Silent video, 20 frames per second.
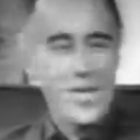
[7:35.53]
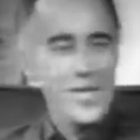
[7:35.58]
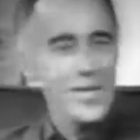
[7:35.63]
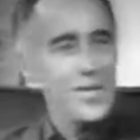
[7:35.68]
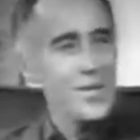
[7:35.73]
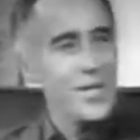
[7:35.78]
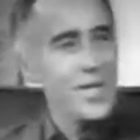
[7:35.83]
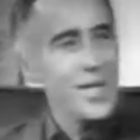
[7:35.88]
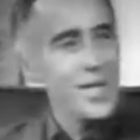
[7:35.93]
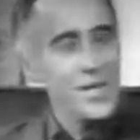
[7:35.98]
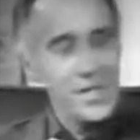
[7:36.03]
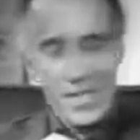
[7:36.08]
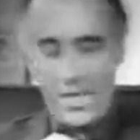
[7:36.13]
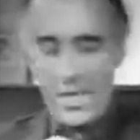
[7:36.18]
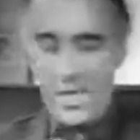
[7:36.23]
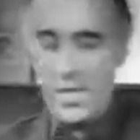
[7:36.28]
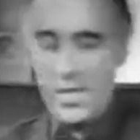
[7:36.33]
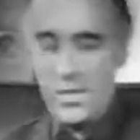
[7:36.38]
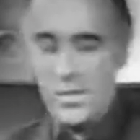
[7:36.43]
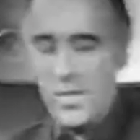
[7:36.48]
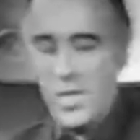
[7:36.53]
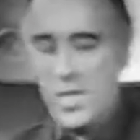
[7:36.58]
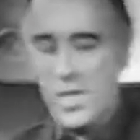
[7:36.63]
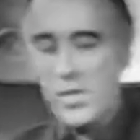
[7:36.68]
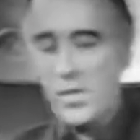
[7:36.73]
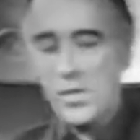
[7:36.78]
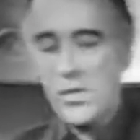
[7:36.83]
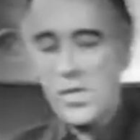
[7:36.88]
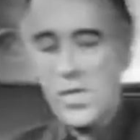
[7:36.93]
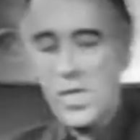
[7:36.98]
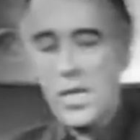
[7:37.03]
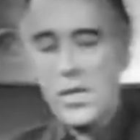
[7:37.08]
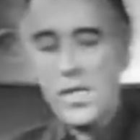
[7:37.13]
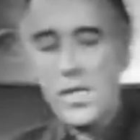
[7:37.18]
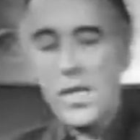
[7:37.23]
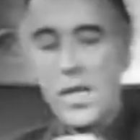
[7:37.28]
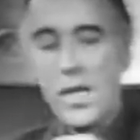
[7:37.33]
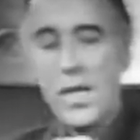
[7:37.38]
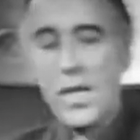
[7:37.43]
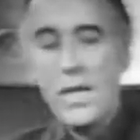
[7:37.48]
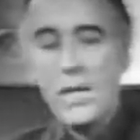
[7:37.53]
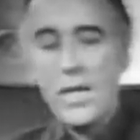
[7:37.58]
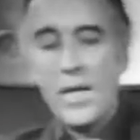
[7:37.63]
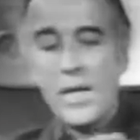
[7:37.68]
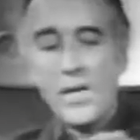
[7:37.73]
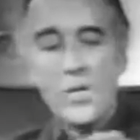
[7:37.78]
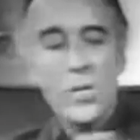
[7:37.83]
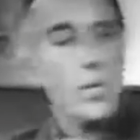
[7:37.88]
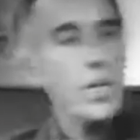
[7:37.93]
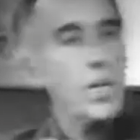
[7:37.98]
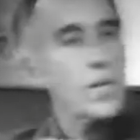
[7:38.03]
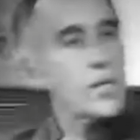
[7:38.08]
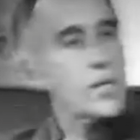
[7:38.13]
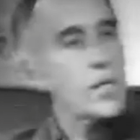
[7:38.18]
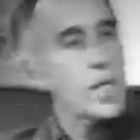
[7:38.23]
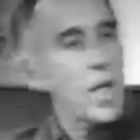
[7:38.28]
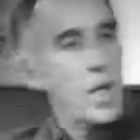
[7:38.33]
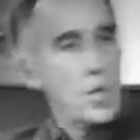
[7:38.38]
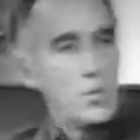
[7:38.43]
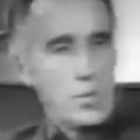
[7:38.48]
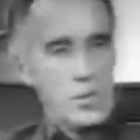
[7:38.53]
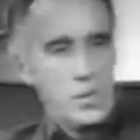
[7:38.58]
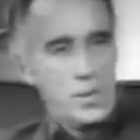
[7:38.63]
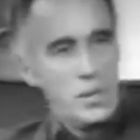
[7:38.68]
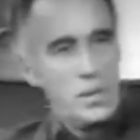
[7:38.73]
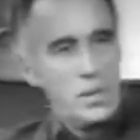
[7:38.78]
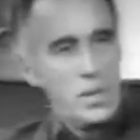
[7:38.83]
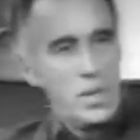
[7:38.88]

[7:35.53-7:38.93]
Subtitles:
I don't think that's intended to be taken too seriously. That is all out in the open.